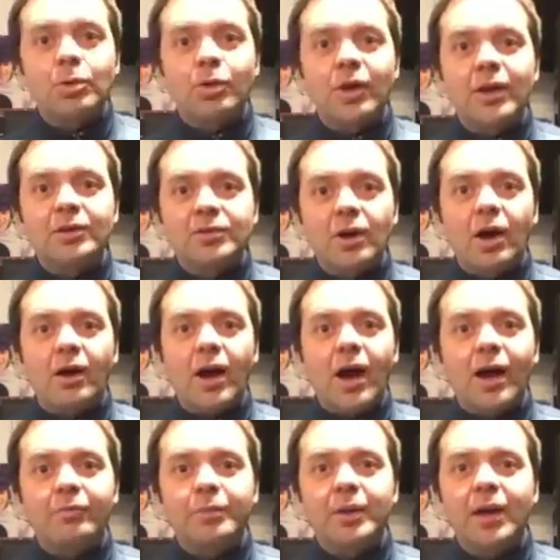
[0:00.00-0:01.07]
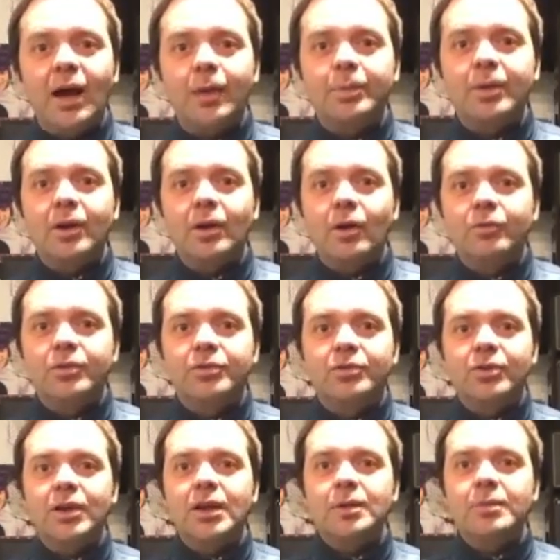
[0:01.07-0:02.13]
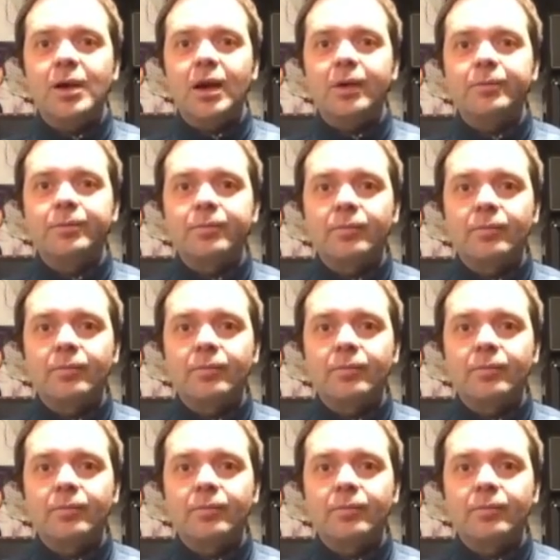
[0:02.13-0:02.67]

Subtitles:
things have been happening over stream, yeah?